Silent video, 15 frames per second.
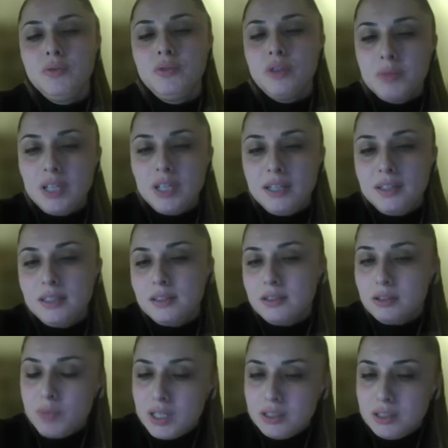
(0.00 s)
we formulate this
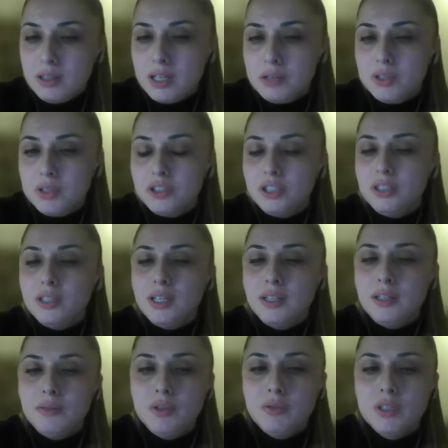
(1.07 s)
augmented Lagrangian, and
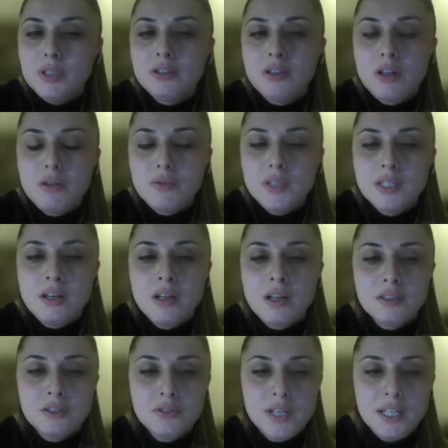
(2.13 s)
then we will solve it
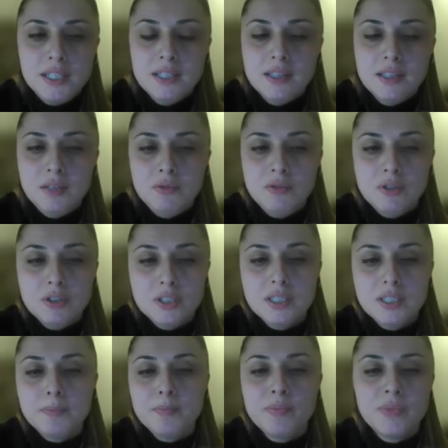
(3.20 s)
alternatingly for
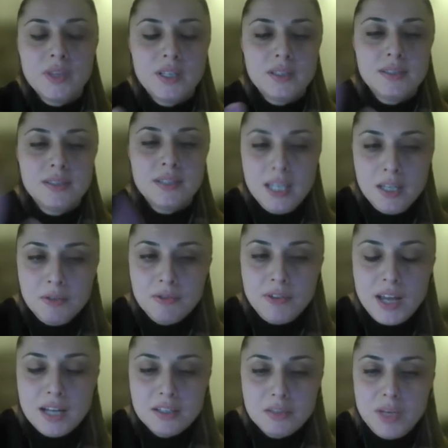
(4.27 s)
the C
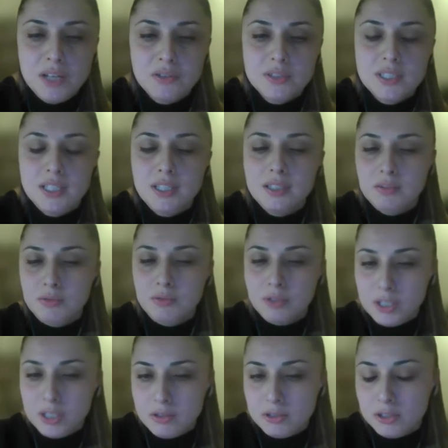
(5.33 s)
factor matrices, for
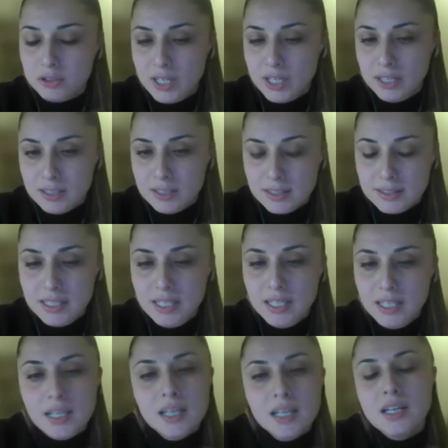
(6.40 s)
the constraint
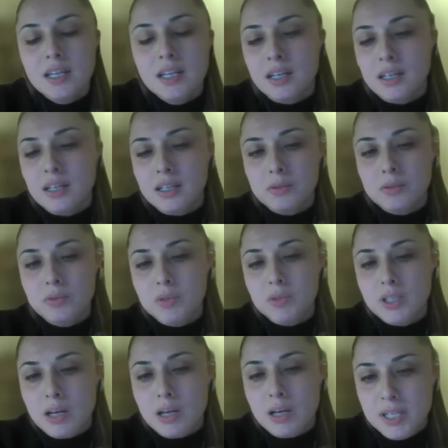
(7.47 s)
Z. We
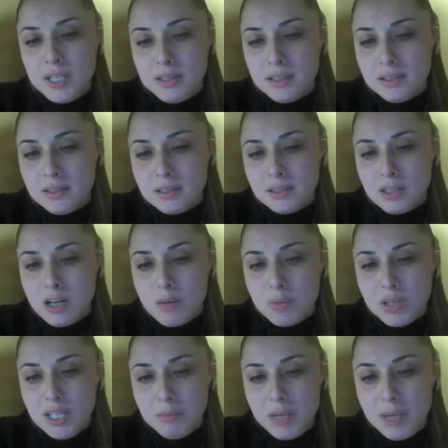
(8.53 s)
will update this
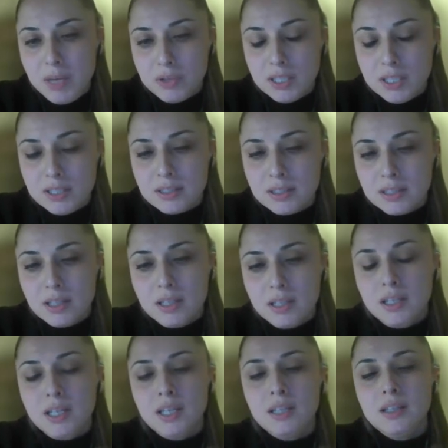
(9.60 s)
coupling matrix,
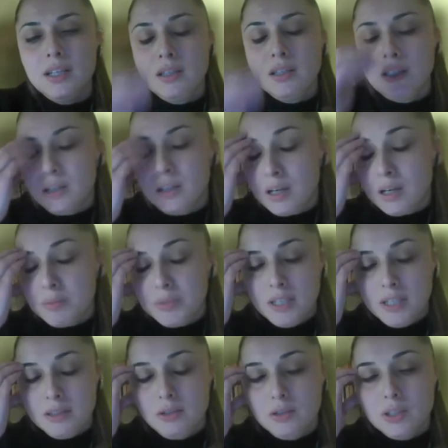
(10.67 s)
and then
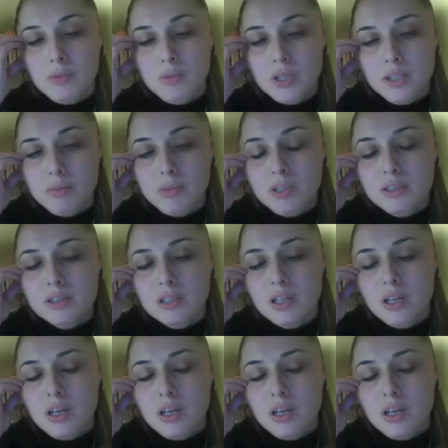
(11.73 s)
update the dual variables.